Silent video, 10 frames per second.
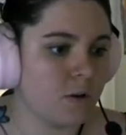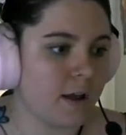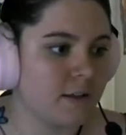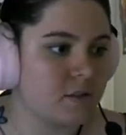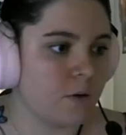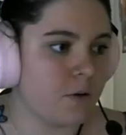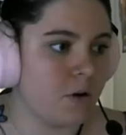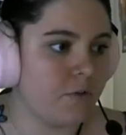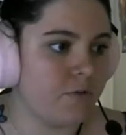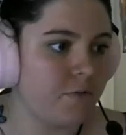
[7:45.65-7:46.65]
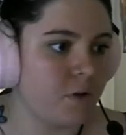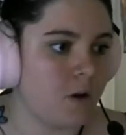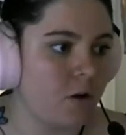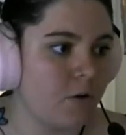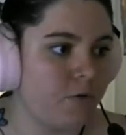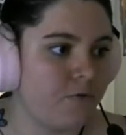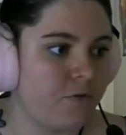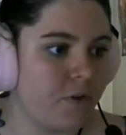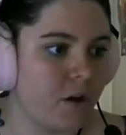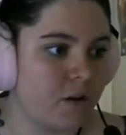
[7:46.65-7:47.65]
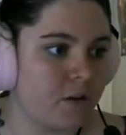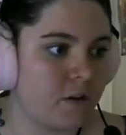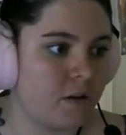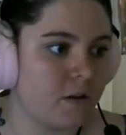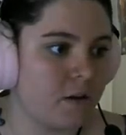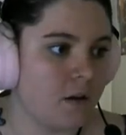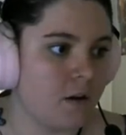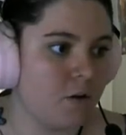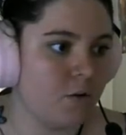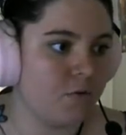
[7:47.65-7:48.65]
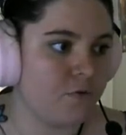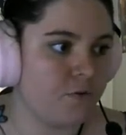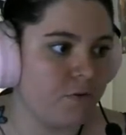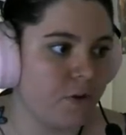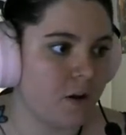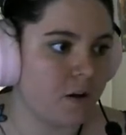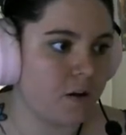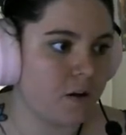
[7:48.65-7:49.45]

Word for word: lights are going off. Oh, fuck. Oh, Could be fuck.